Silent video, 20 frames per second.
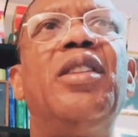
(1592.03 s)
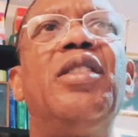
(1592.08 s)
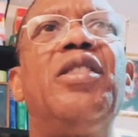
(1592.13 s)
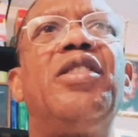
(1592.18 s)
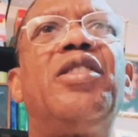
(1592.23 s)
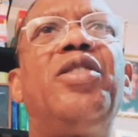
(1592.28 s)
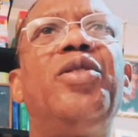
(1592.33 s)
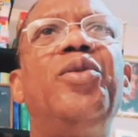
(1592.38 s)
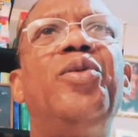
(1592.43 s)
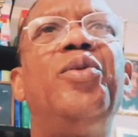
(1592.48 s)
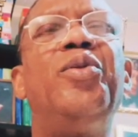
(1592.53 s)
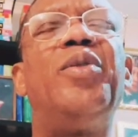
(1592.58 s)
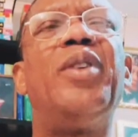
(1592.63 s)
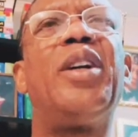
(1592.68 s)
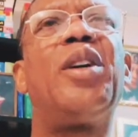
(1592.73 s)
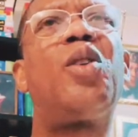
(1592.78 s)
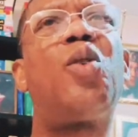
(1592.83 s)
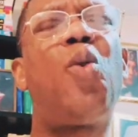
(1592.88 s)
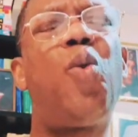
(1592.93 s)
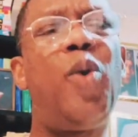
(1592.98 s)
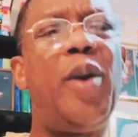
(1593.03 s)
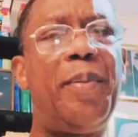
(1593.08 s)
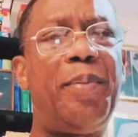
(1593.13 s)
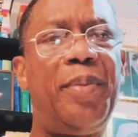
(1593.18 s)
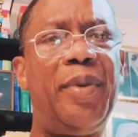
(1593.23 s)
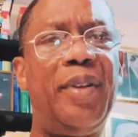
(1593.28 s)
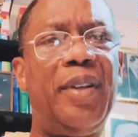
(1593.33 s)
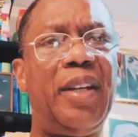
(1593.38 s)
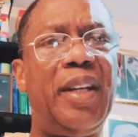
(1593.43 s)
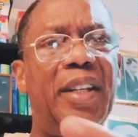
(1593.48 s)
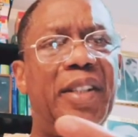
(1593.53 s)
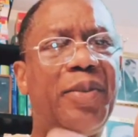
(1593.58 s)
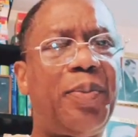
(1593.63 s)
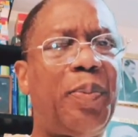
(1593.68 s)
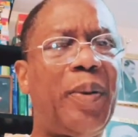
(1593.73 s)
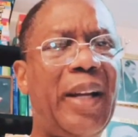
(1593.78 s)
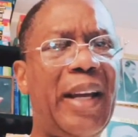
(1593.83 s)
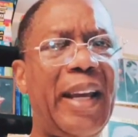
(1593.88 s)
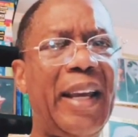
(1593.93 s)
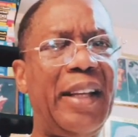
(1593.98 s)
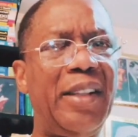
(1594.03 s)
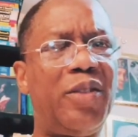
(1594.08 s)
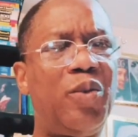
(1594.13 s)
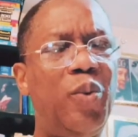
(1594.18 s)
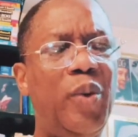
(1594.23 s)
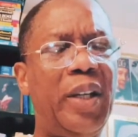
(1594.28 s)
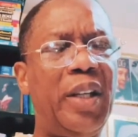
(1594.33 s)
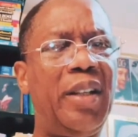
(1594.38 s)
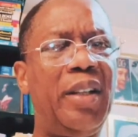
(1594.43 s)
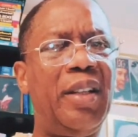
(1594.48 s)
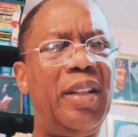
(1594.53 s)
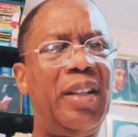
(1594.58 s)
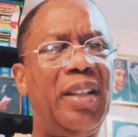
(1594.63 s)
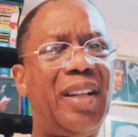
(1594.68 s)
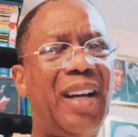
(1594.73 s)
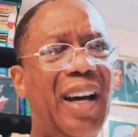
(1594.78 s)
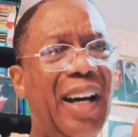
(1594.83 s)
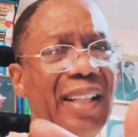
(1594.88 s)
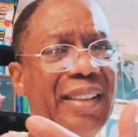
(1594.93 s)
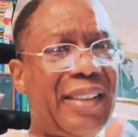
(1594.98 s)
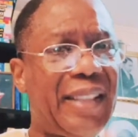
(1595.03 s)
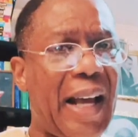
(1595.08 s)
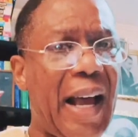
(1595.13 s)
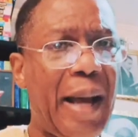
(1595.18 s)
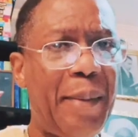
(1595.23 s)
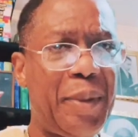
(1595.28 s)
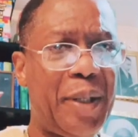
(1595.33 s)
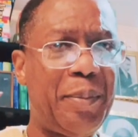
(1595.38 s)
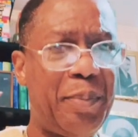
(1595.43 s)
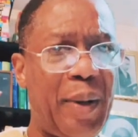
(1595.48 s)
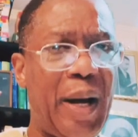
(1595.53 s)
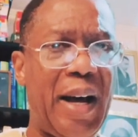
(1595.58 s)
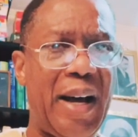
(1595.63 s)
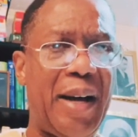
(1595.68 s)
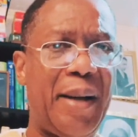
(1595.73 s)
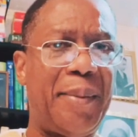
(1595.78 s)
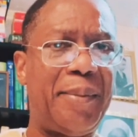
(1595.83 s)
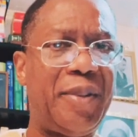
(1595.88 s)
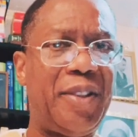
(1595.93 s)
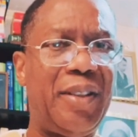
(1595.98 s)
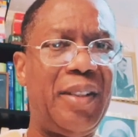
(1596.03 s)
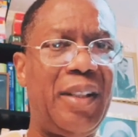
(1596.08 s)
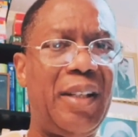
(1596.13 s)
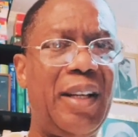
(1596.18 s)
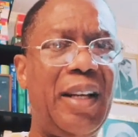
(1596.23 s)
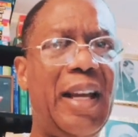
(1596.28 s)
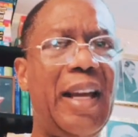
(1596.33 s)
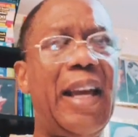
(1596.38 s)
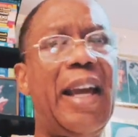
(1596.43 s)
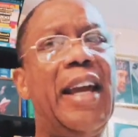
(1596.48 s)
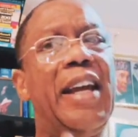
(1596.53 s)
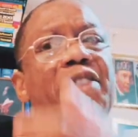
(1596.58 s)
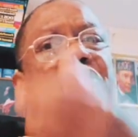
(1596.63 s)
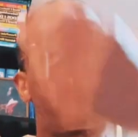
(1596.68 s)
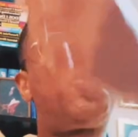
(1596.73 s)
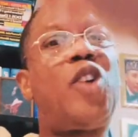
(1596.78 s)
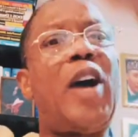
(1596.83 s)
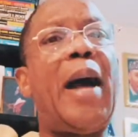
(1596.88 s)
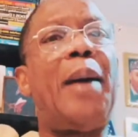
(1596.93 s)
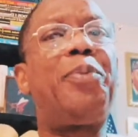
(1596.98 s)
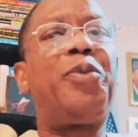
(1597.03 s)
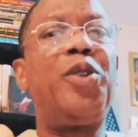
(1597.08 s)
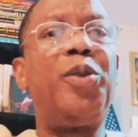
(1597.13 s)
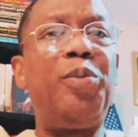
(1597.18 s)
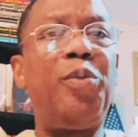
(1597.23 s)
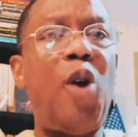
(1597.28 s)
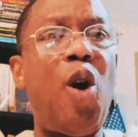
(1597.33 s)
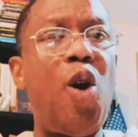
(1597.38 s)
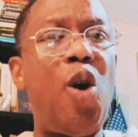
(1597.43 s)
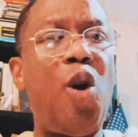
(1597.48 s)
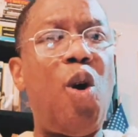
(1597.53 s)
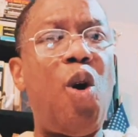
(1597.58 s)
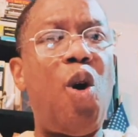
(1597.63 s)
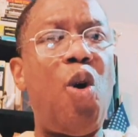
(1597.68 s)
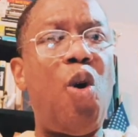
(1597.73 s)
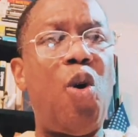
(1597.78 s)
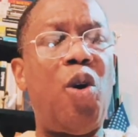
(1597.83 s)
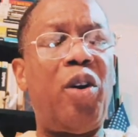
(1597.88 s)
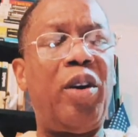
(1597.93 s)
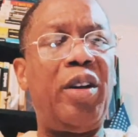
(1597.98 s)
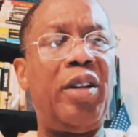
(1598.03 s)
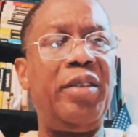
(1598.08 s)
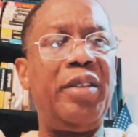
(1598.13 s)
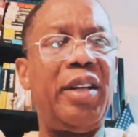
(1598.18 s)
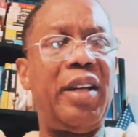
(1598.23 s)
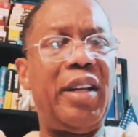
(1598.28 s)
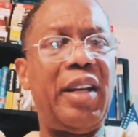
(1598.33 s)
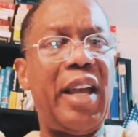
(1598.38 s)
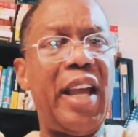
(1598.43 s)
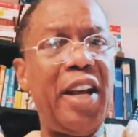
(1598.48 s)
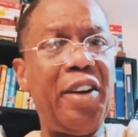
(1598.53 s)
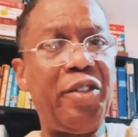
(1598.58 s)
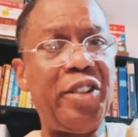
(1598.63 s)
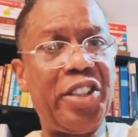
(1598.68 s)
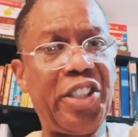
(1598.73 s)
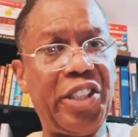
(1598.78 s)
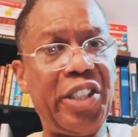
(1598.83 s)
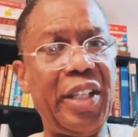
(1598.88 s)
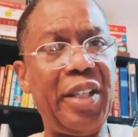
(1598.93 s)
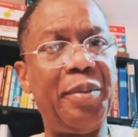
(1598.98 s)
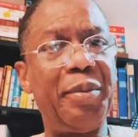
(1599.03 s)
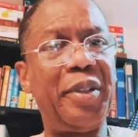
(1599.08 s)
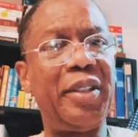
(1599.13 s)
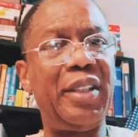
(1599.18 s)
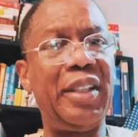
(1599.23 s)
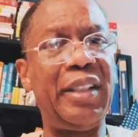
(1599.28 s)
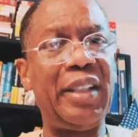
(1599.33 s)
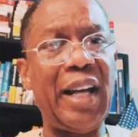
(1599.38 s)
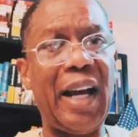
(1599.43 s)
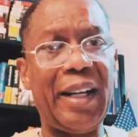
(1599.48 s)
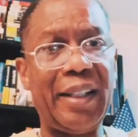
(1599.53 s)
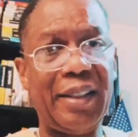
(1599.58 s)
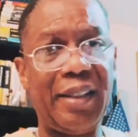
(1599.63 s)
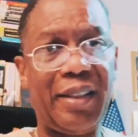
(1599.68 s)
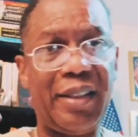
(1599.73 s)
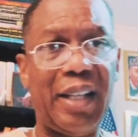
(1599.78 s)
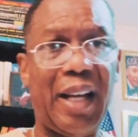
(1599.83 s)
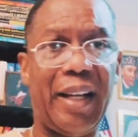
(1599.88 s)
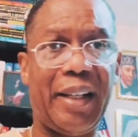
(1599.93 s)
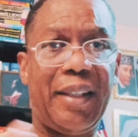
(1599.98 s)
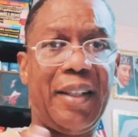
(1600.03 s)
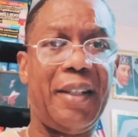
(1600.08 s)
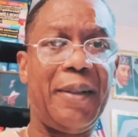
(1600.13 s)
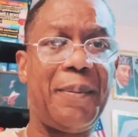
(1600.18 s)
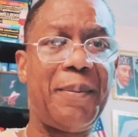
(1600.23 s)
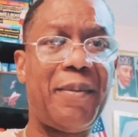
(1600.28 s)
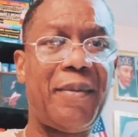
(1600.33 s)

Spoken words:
to equip his planes with atomic bombs and drop them on Hiroshima and Nagasaki.